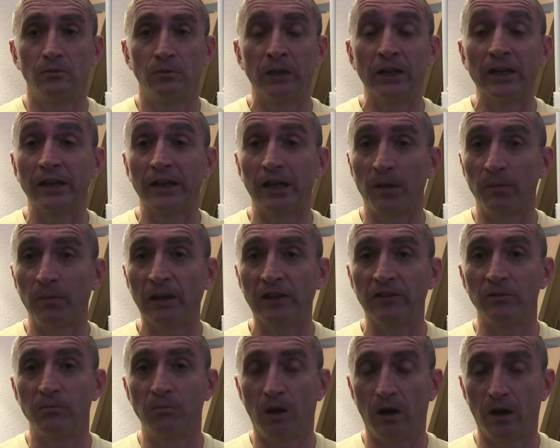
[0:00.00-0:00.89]
we're going to come
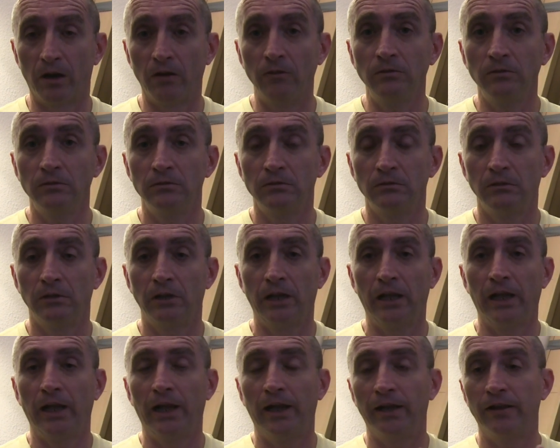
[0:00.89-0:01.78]
back tomorrow
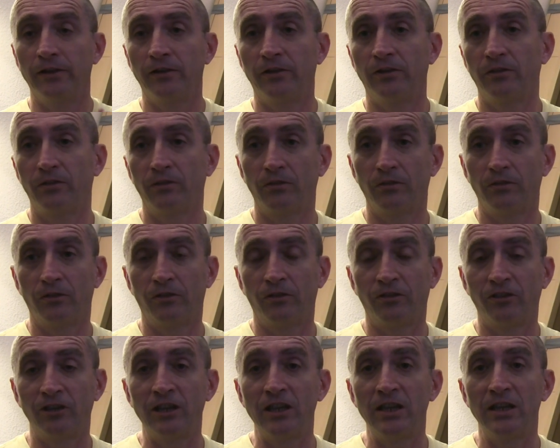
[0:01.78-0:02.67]
and
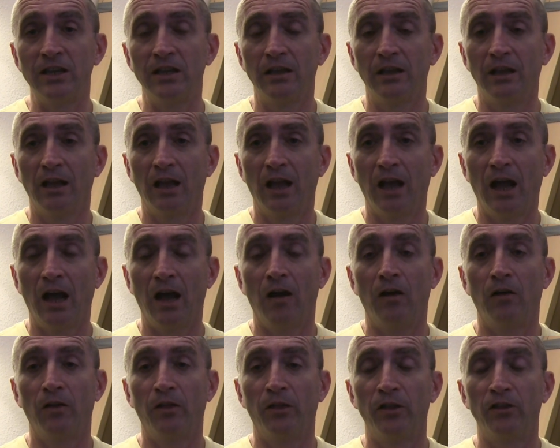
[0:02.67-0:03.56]
see
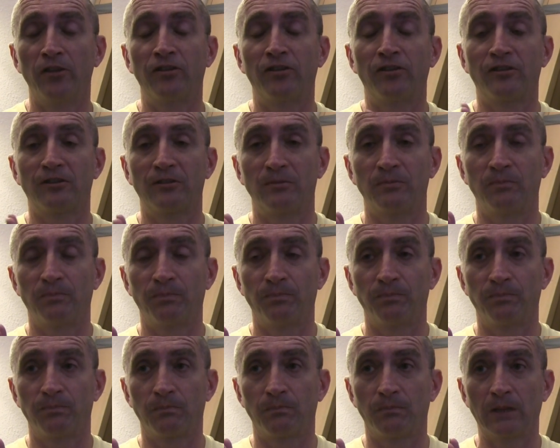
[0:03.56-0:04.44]
how this
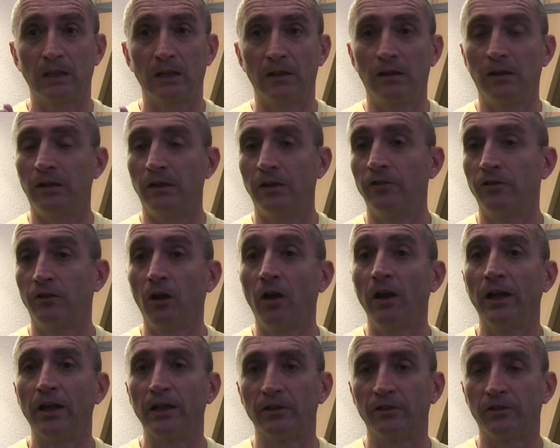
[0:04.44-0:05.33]
is
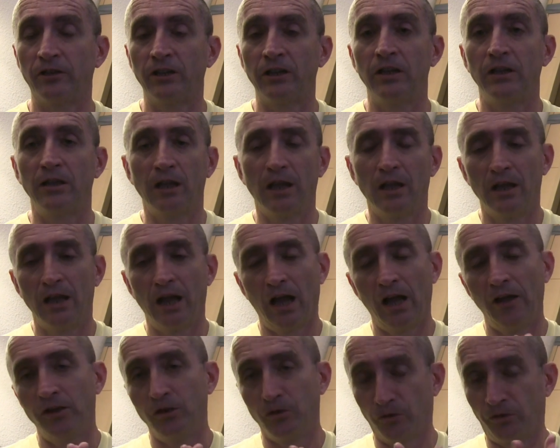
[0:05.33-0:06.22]
going. See,
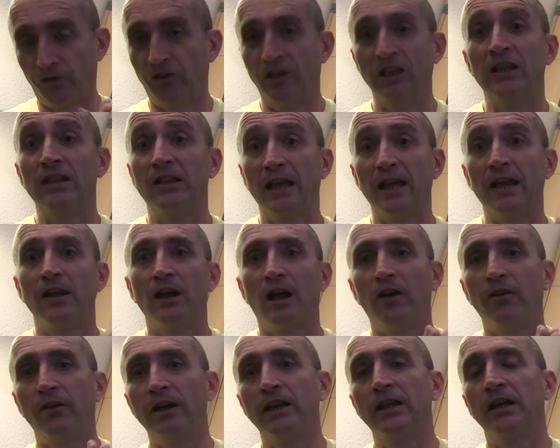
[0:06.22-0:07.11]
you'll see then
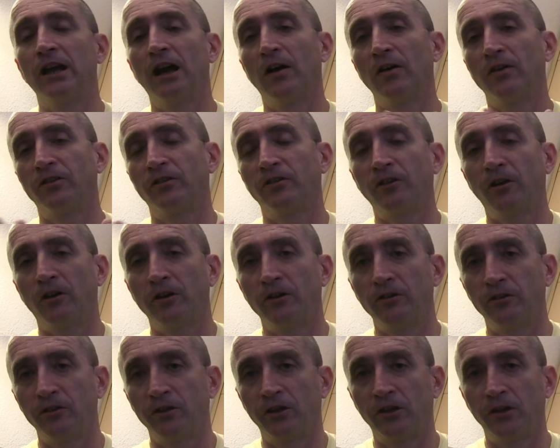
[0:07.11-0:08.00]
already how it
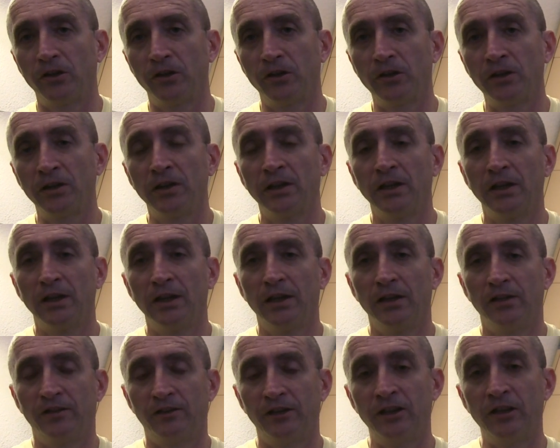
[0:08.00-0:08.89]
started to cure.
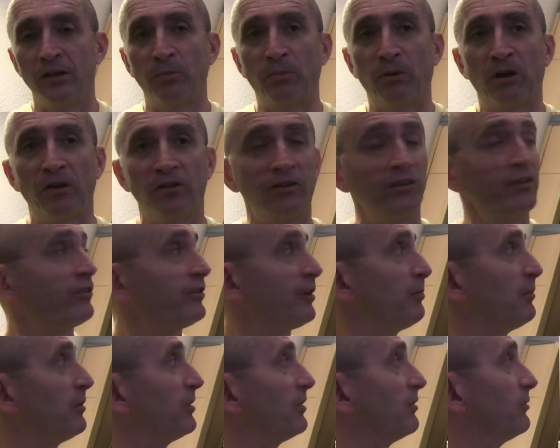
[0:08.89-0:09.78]
See the process.
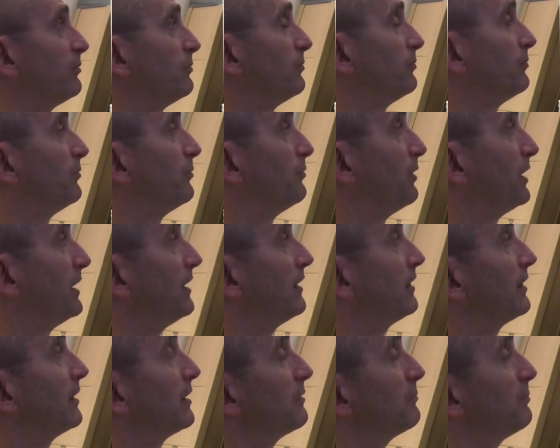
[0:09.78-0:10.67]
Some of the
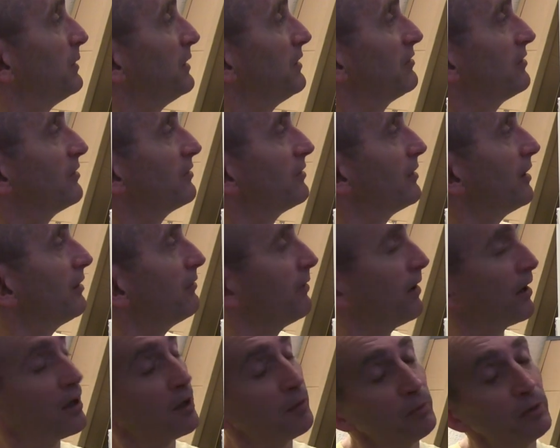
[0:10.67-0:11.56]
really thin pieces that
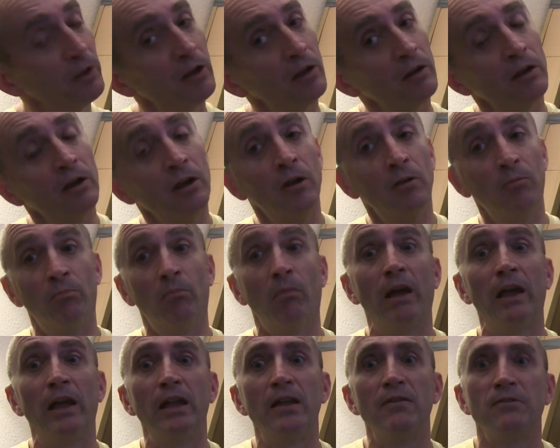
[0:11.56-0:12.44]
I've hung up here
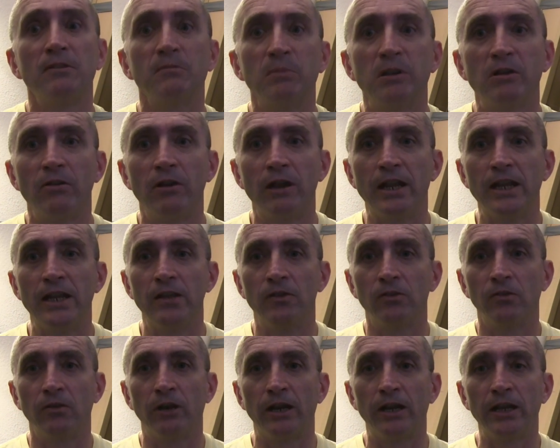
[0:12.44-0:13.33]
may even be
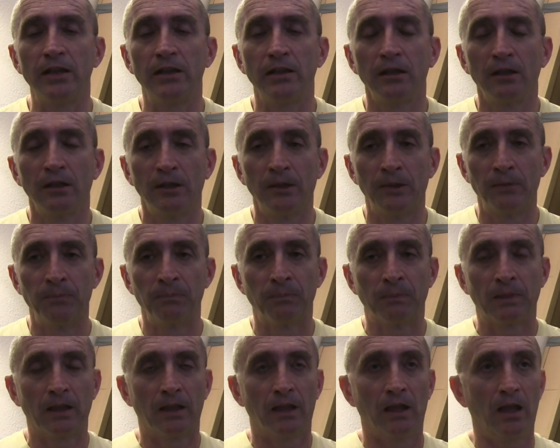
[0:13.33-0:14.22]
ready already.
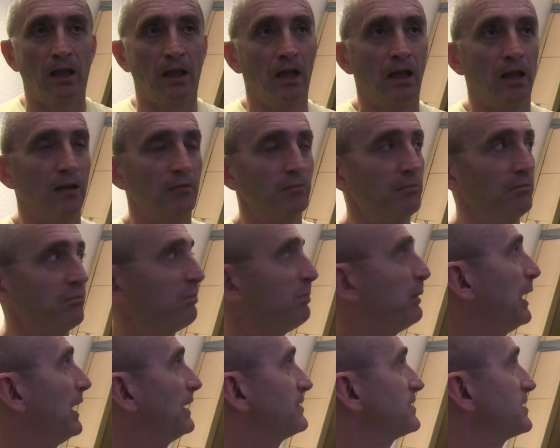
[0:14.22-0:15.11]
Um,
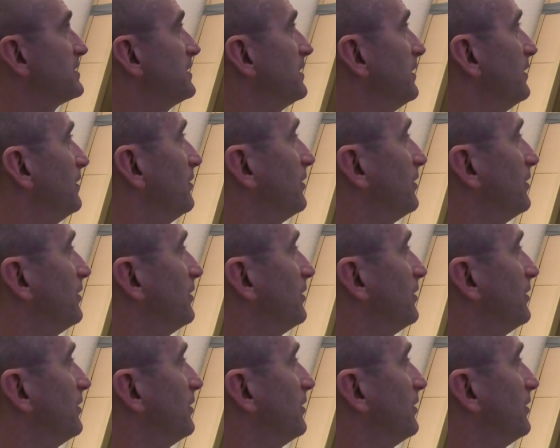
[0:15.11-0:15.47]
but